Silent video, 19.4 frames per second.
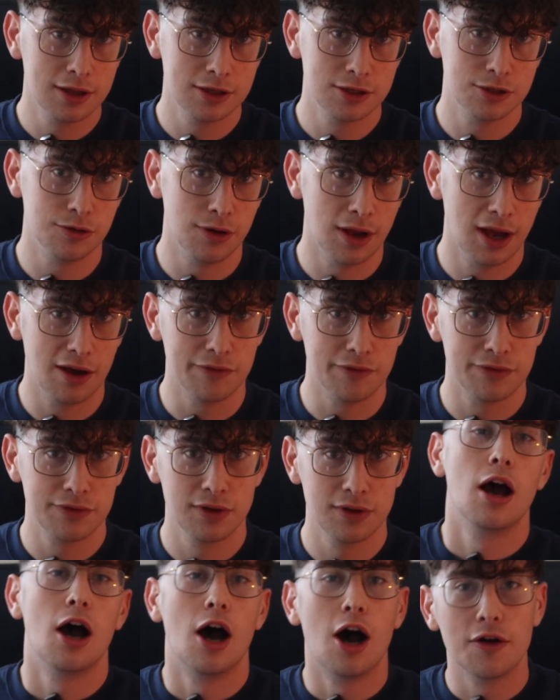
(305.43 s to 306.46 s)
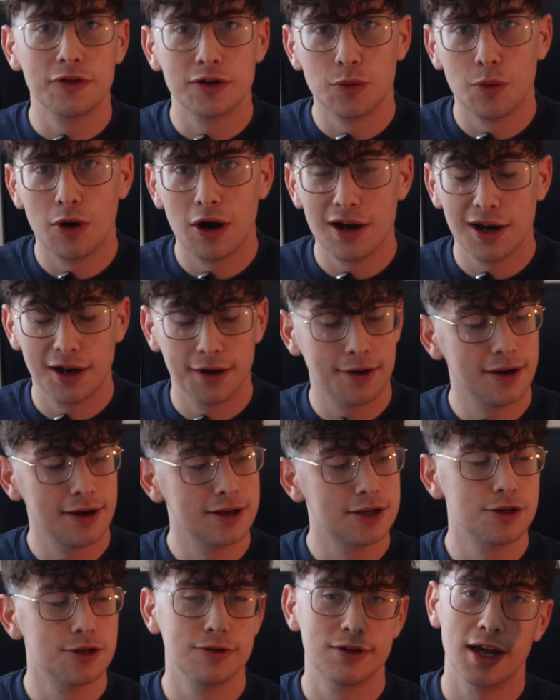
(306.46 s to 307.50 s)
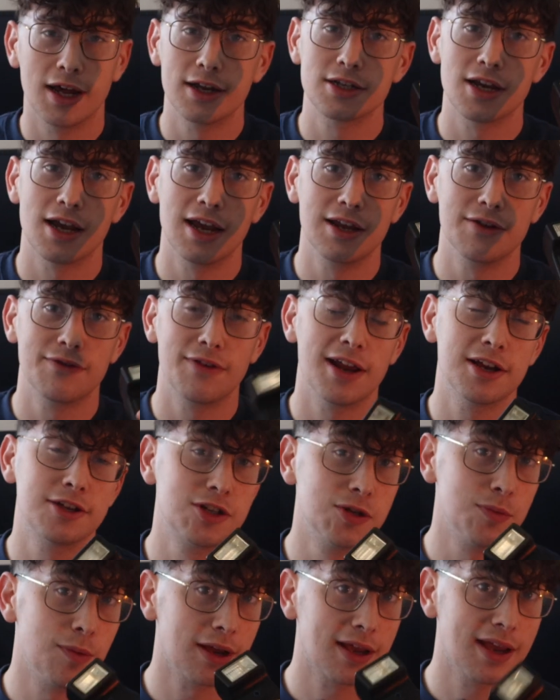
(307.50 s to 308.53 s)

to have. After a while, I decided to attach a flash to my